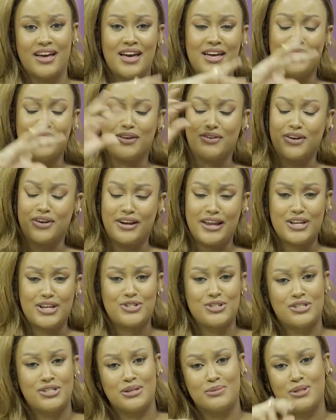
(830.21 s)
the
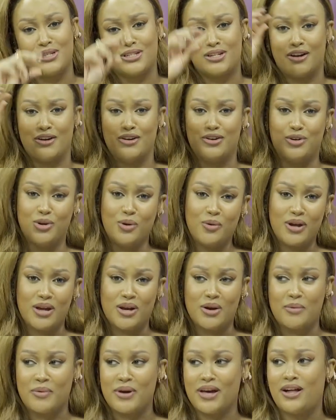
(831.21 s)
relationships that are
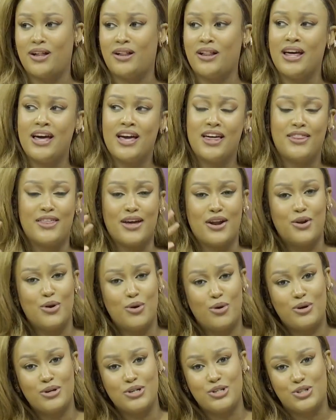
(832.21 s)
doing well, the
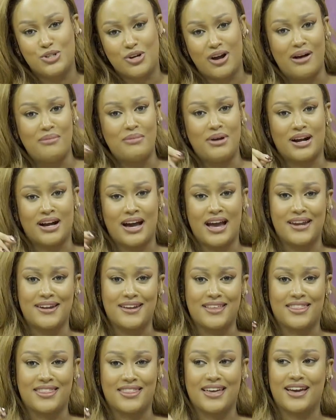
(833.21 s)
no drama kind of
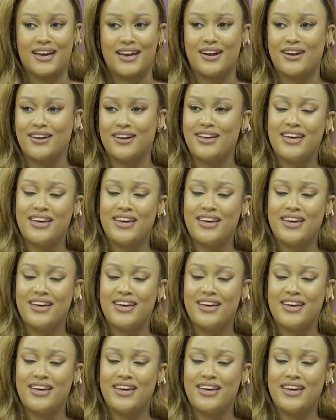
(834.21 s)
thing.